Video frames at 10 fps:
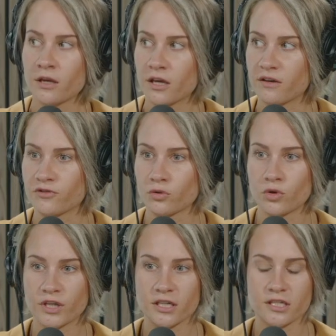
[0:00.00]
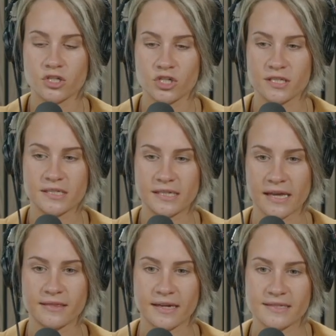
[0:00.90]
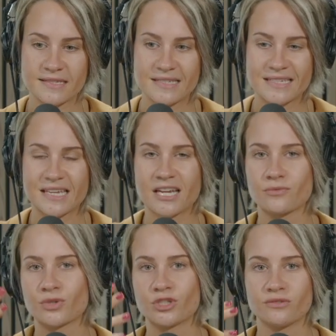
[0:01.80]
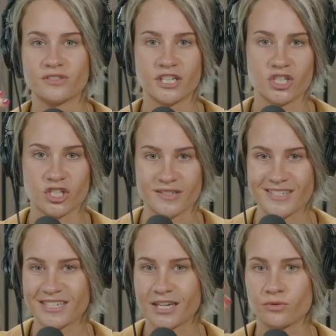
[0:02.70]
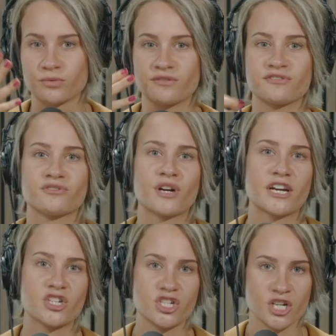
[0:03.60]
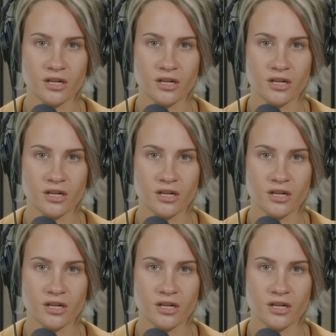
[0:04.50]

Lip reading: if you're looking to just get that skin rejuvenation, skin refresh